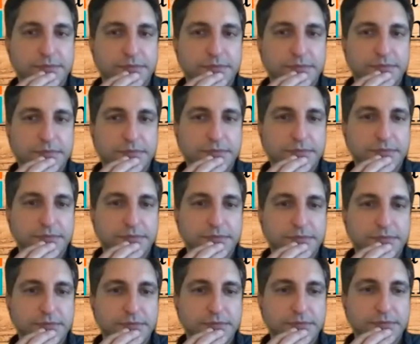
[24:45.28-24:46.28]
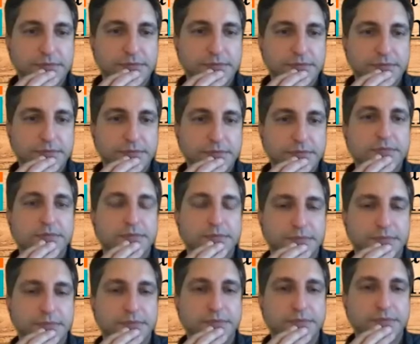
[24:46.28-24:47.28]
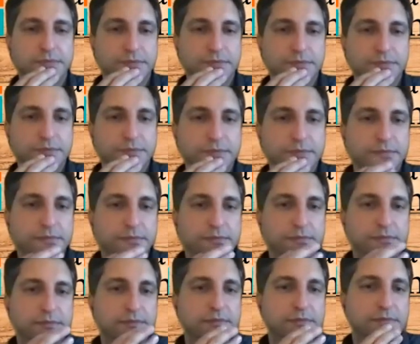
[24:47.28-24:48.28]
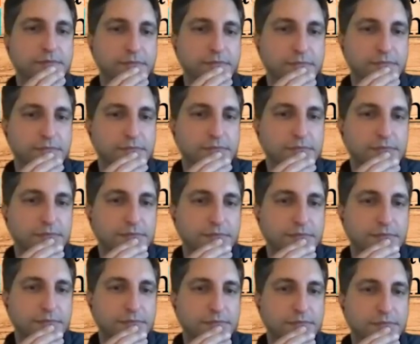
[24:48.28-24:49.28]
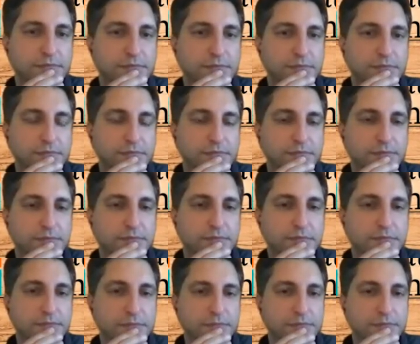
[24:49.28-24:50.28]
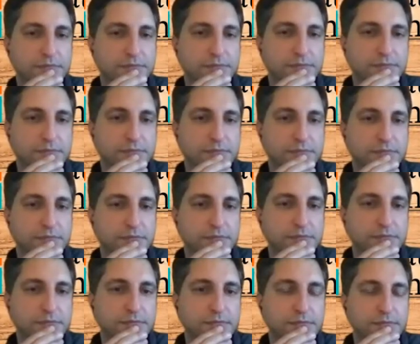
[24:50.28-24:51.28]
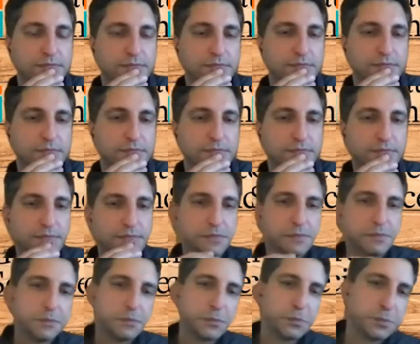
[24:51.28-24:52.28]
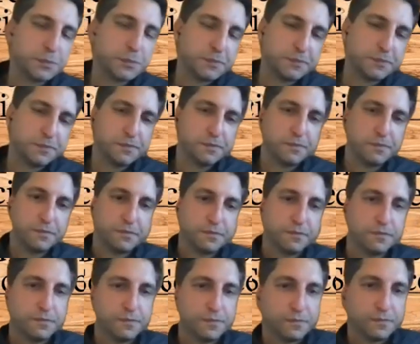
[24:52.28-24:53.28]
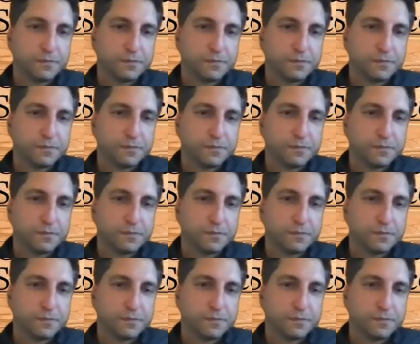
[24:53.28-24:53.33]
[no speech]